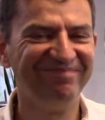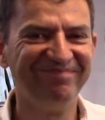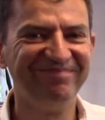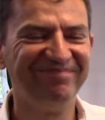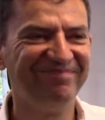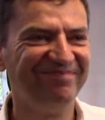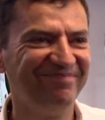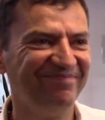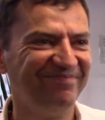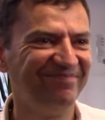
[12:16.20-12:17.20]
Um,
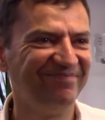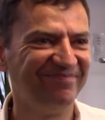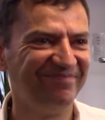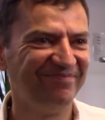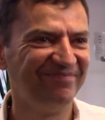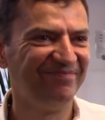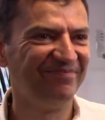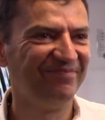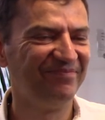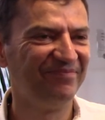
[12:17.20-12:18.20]
you got to do some
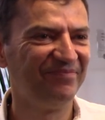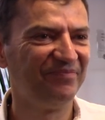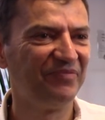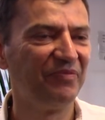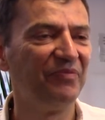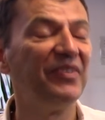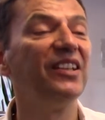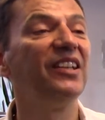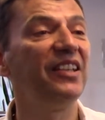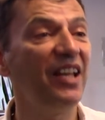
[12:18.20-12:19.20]
training here
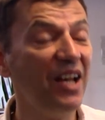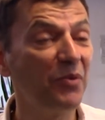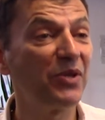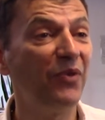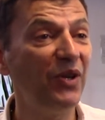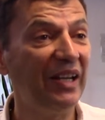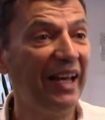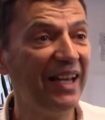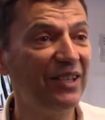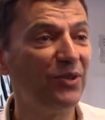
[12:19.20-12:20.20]
yourself. Yeah, I was very
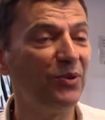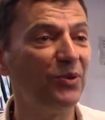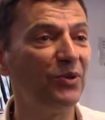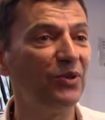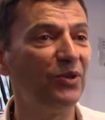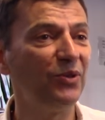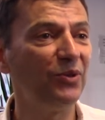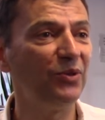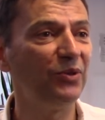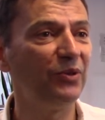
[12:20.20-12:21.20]
glad to
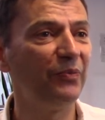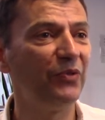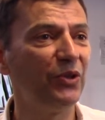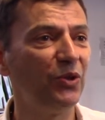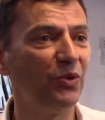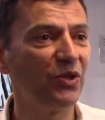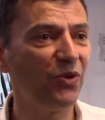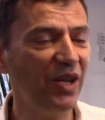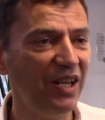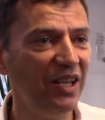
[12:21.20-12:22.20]
to to do a
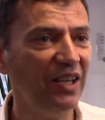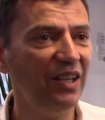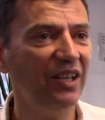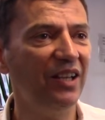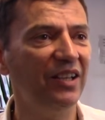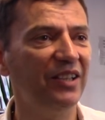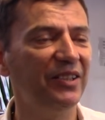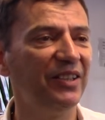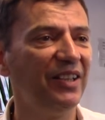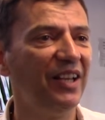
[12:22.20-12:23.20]
training
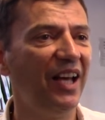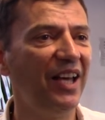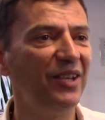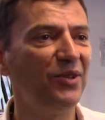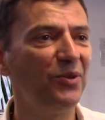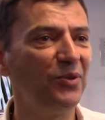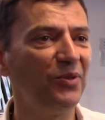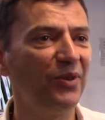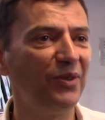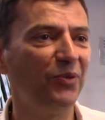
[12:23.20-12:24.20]
uh, and
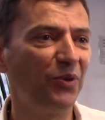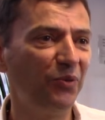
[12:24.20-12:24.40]
to and for the